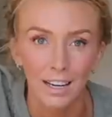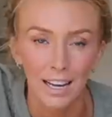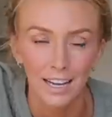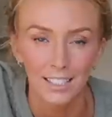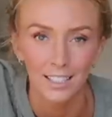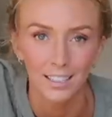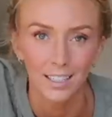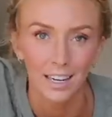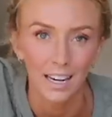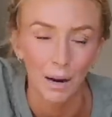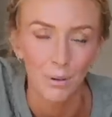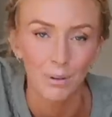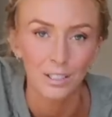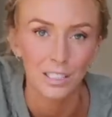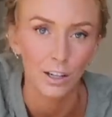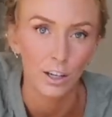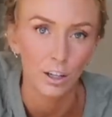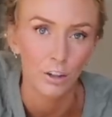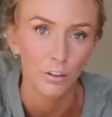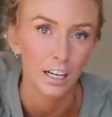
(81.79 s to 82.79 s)
last night I was
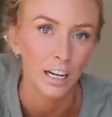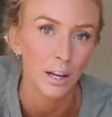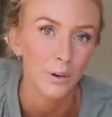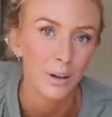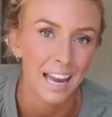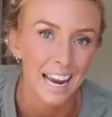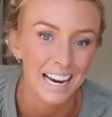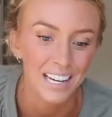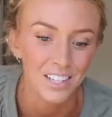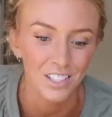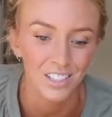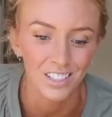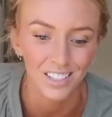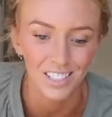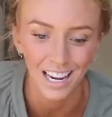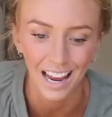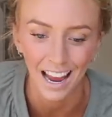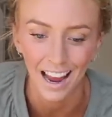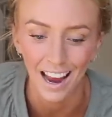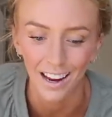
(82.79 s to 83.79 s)
looking on the location
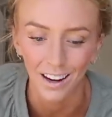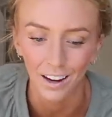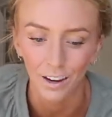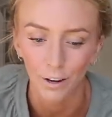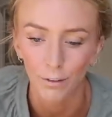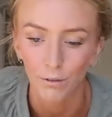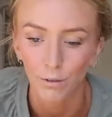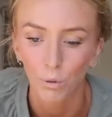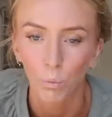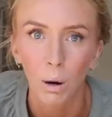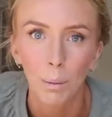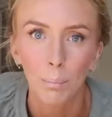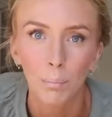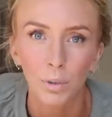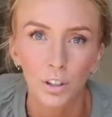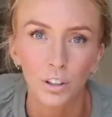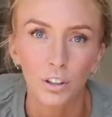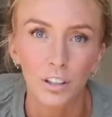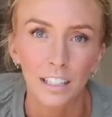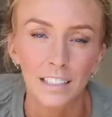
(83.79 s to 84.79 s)
tag for
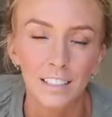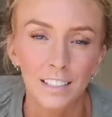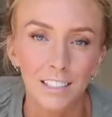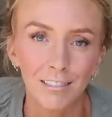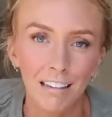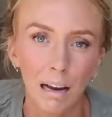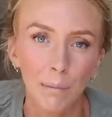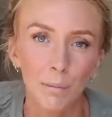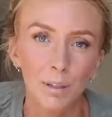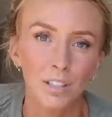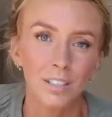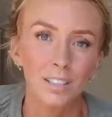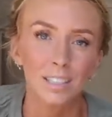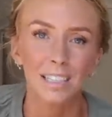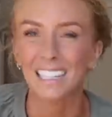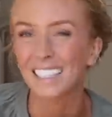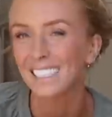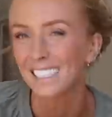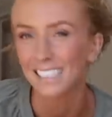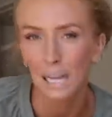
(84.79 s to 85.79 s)
Wimbledon on Instagram and just
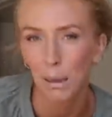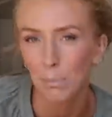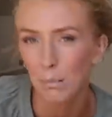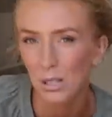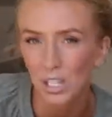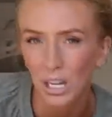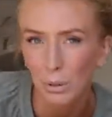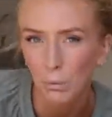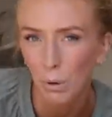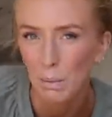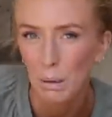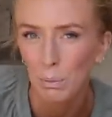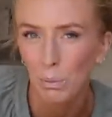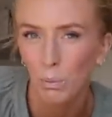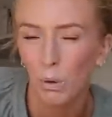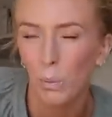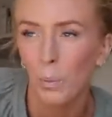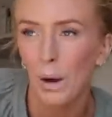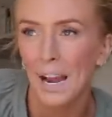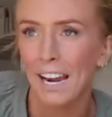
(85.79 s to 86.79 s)
like establishing what
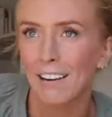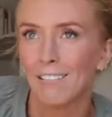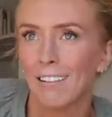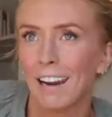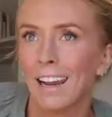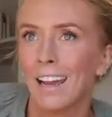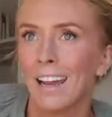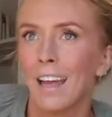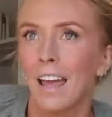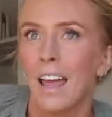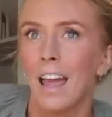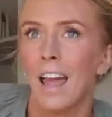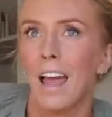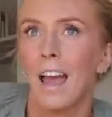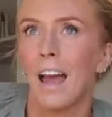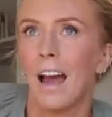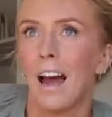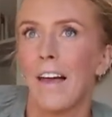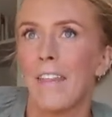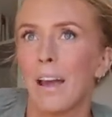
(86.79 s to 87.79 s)
people were wearing,
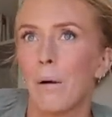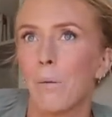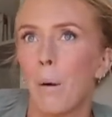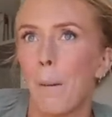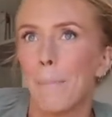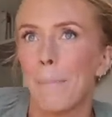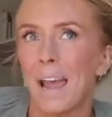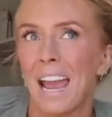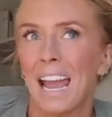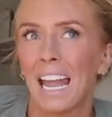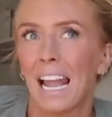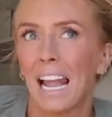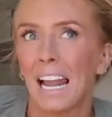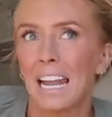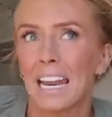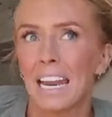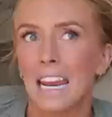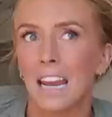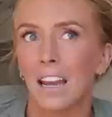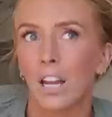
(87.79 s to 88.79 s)
and they were
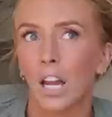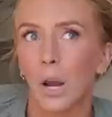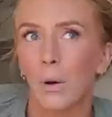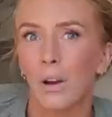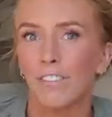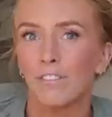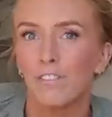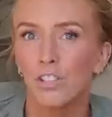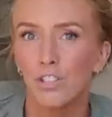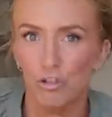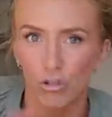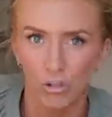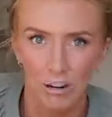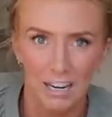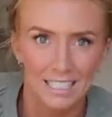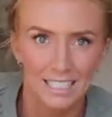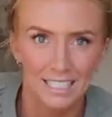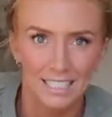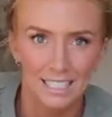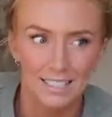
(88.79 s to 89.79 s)
mainly going for
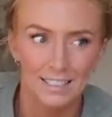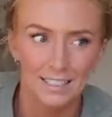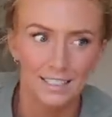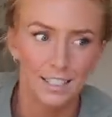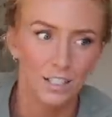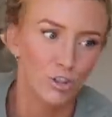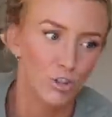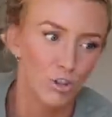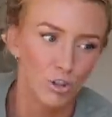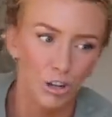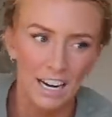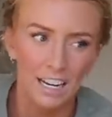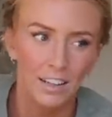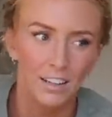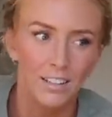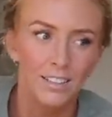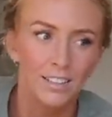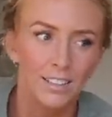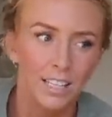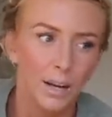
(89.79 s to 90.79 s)
dresses and
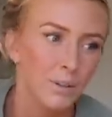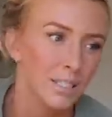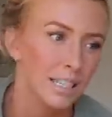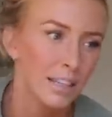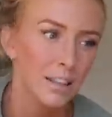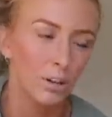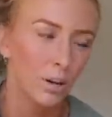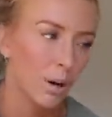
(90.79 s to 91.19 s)
trainers. That was like the